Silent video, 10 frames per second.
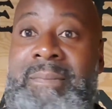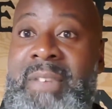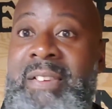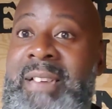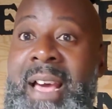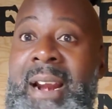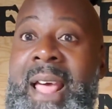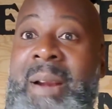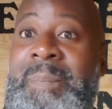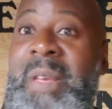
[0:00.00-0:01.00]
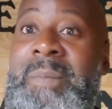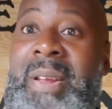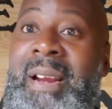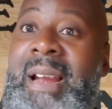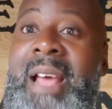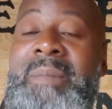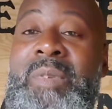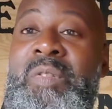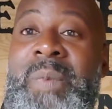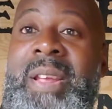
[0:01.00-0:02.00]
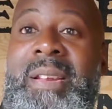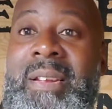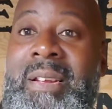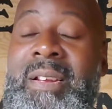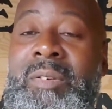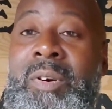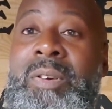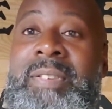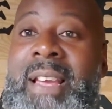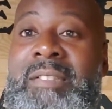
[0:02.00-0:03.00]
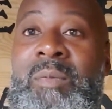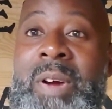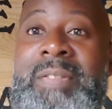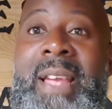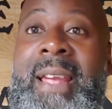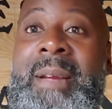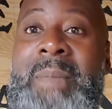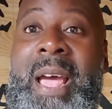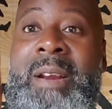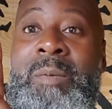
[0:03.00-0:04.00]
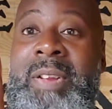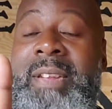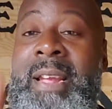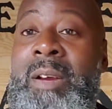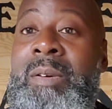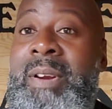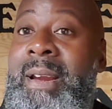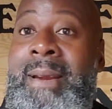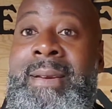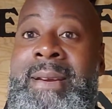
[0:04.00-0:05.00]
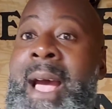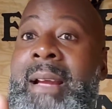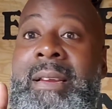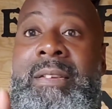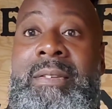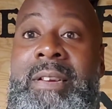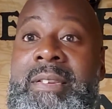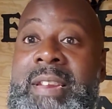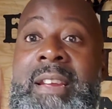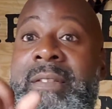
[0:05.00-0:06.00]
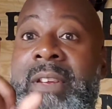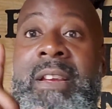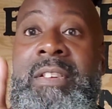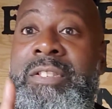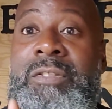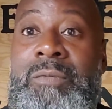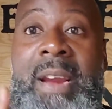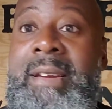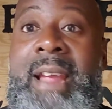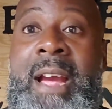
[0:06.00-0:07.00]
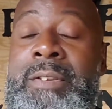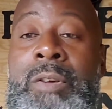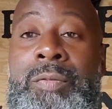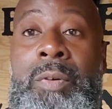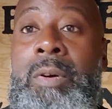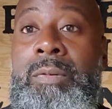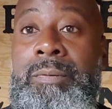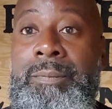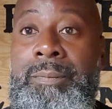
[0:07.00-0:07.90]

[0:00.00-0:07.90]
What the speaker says: There's not a lot of pivot and a lot of movement. Cruz has one thing in mind and one thing only, to knock the teeth straight down your throat.